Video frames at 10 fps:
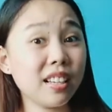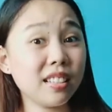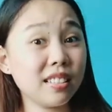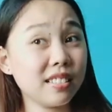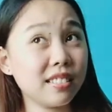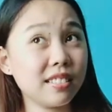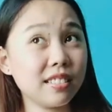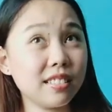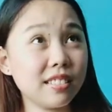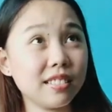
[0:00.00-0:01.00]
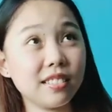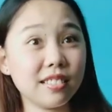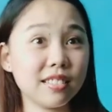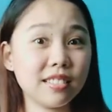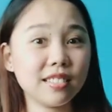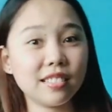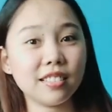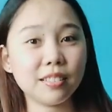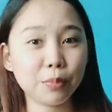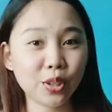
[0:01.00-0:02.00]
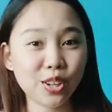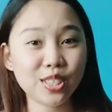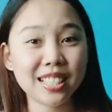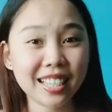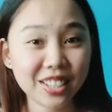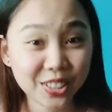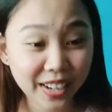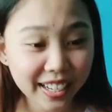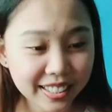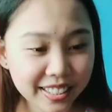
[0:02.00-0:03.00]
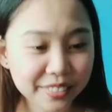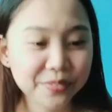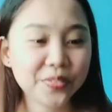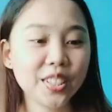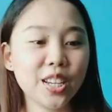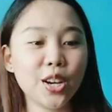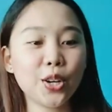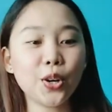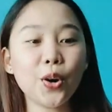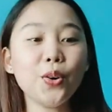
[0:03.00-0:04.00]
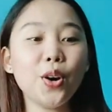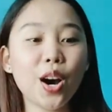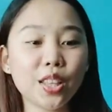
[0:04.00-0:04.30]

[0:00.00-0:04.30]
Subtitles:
pronouncing it right? Co-author of the seminal